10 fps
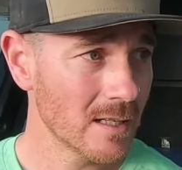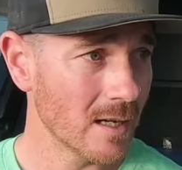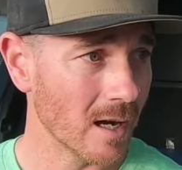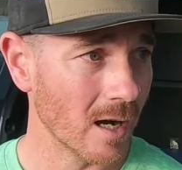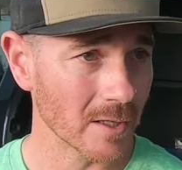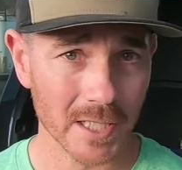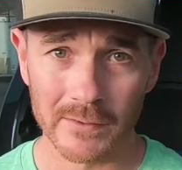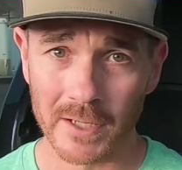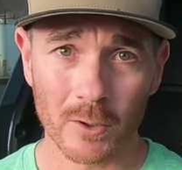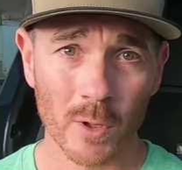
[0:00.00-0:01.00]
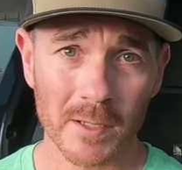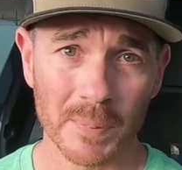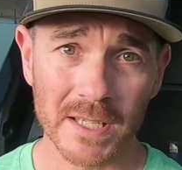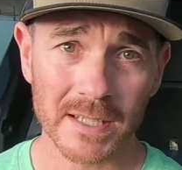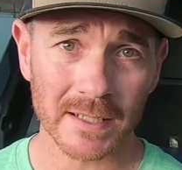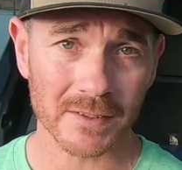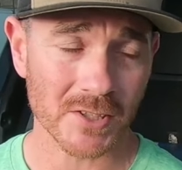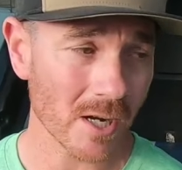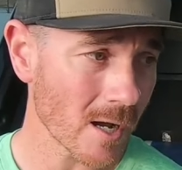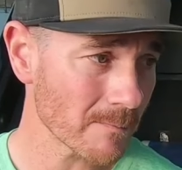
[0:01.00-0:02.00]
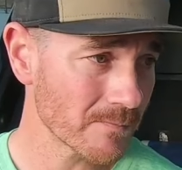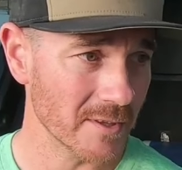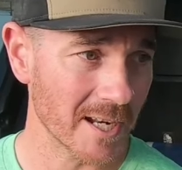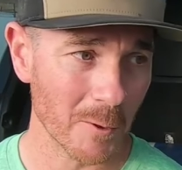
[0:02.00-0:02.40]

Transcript: Uh, I'll give you a quick peek at the shop and